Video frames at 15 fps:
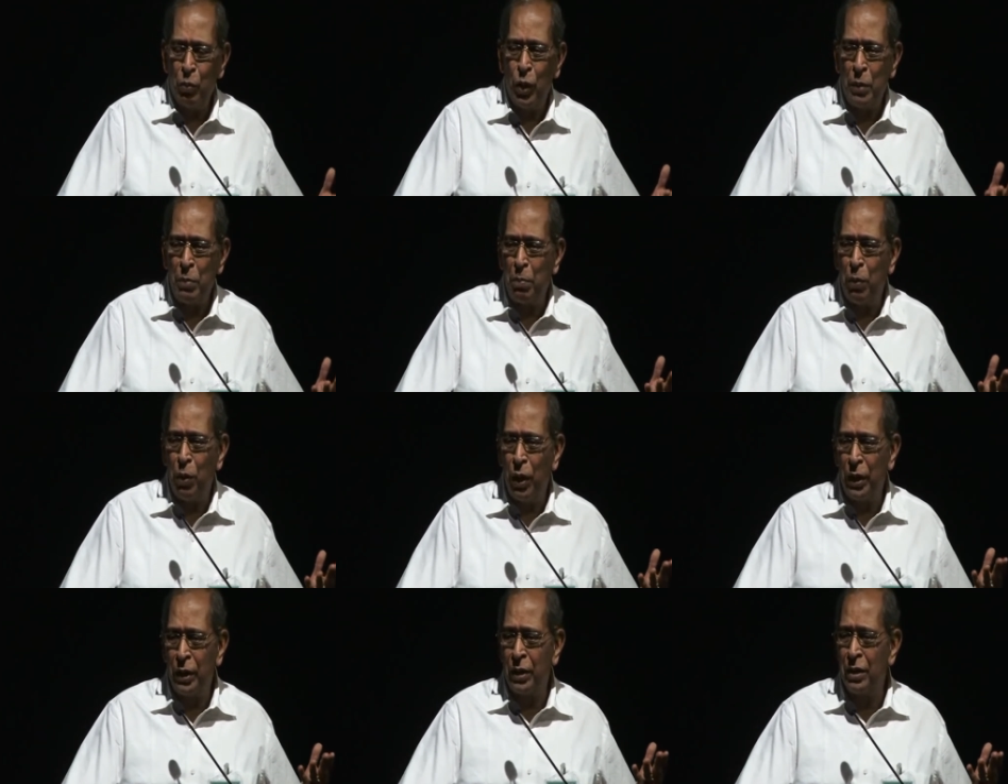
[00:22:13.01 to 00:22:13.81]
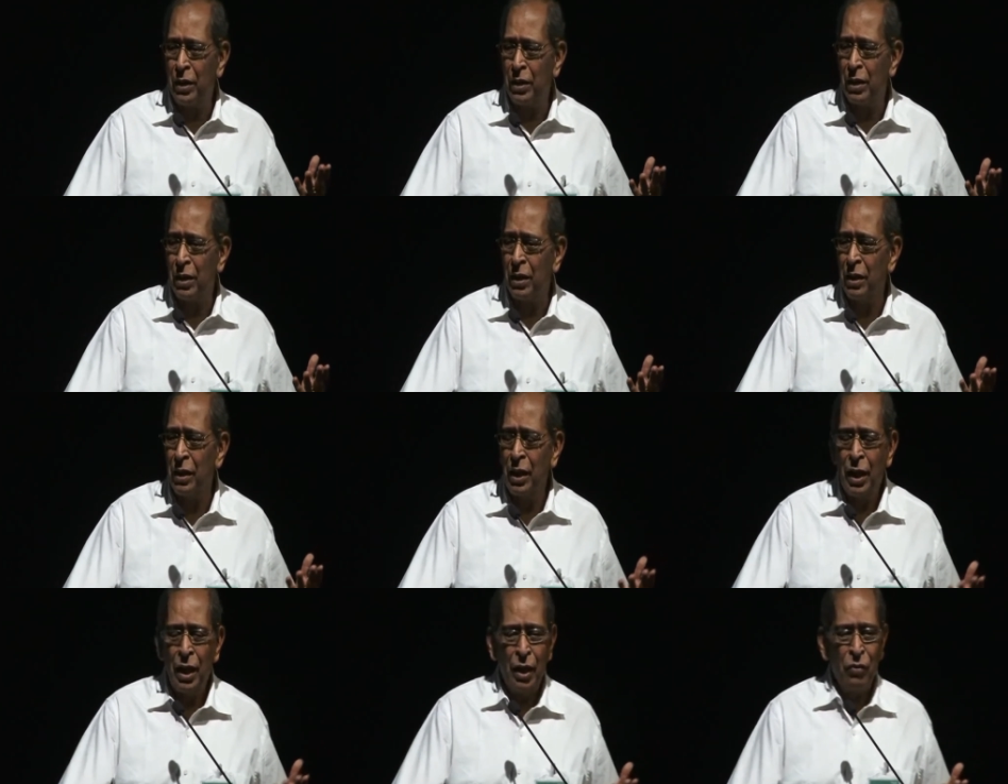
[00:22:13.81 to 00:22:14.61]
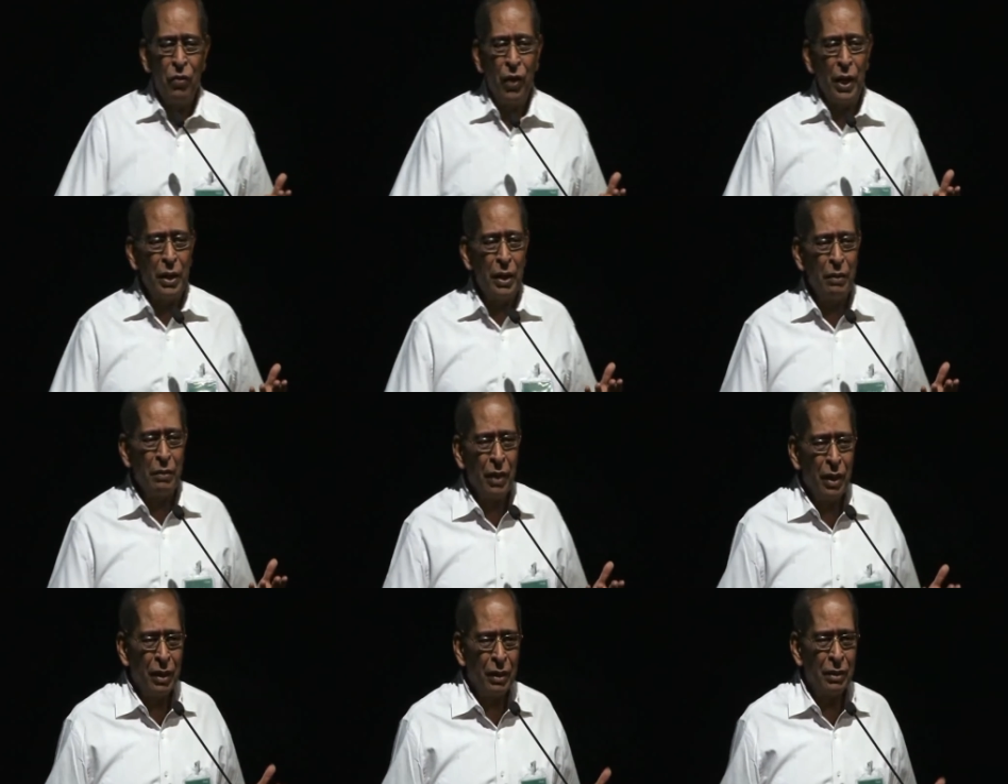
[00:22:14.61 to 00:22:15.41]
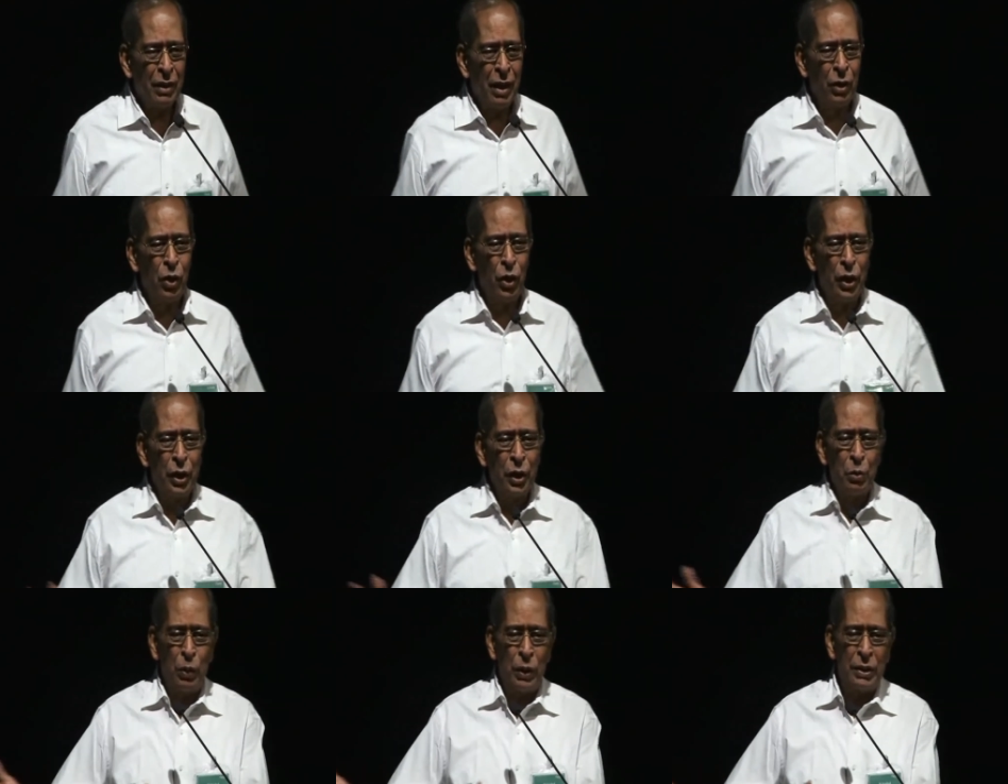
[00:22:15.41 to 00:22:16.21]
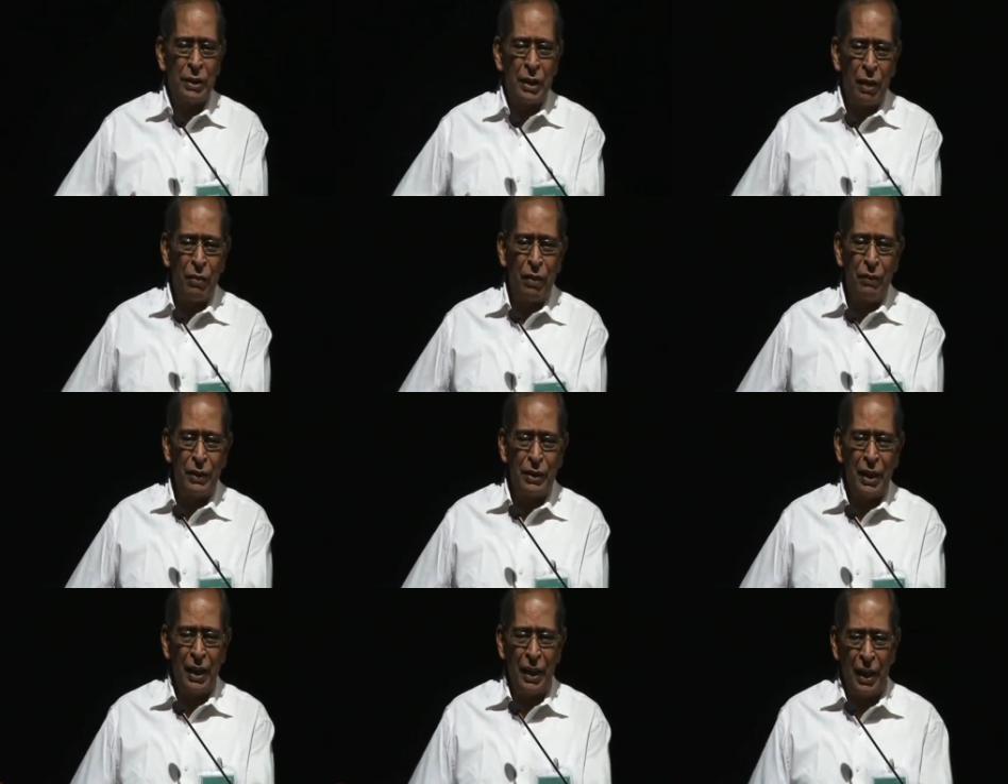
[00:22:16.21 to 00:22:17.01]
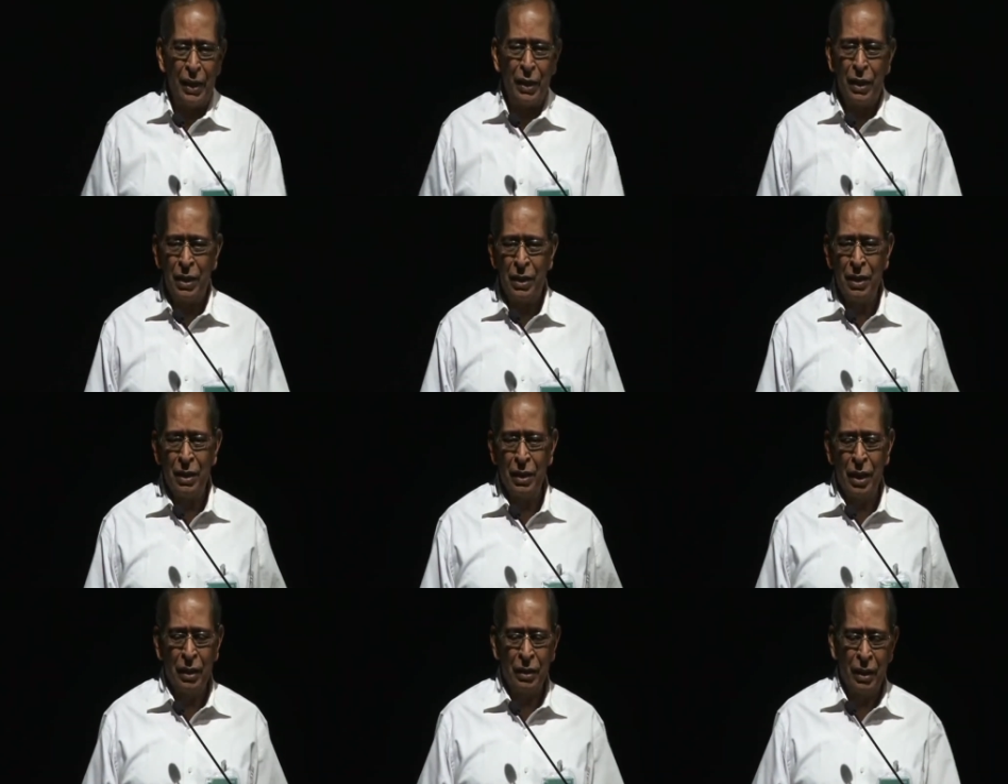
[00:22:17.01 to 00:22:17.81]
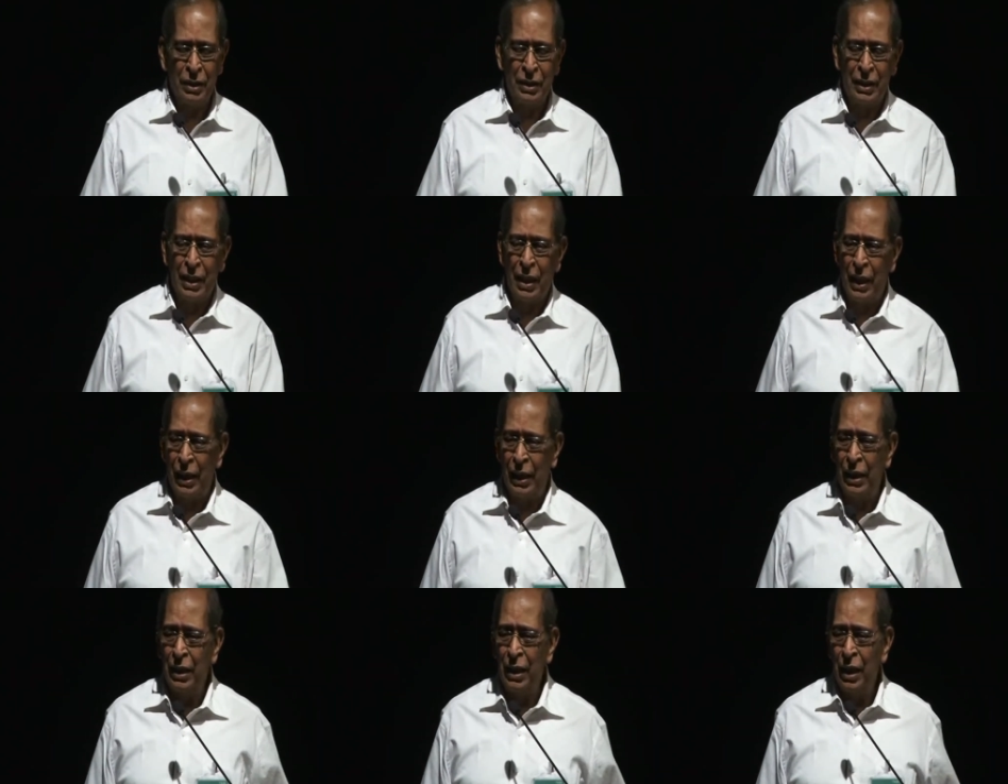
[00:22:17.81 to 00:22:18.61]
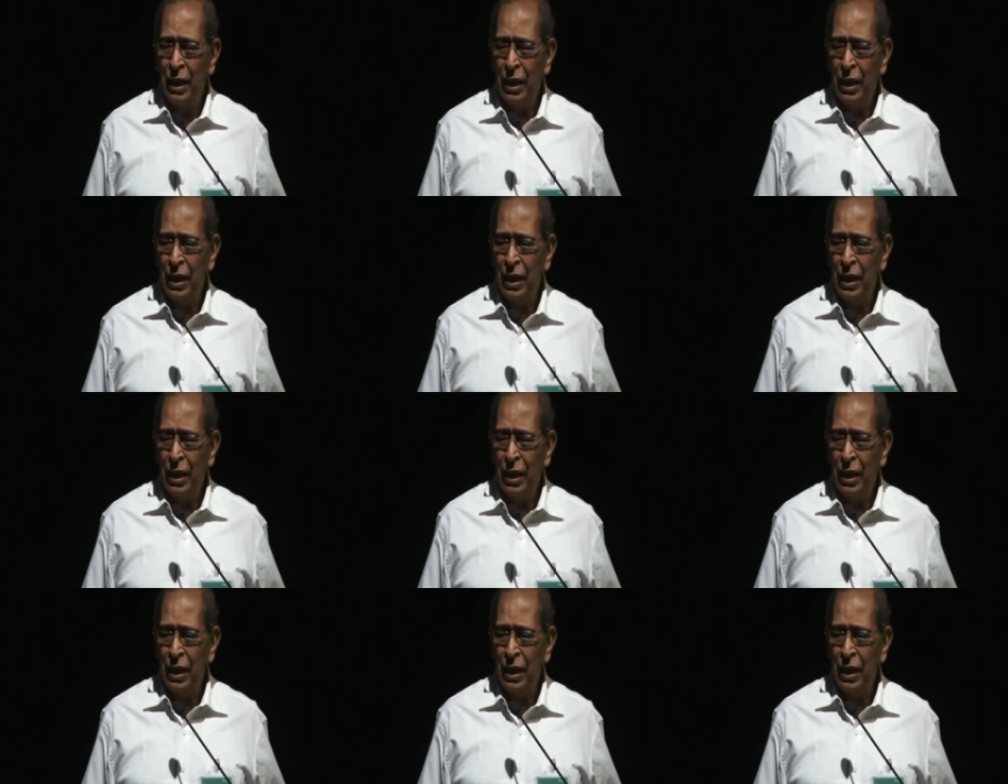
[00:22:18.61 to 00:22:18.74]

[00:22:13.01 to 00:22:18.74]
Uh, 1.5, uh, according to one survey which I read uh, recently,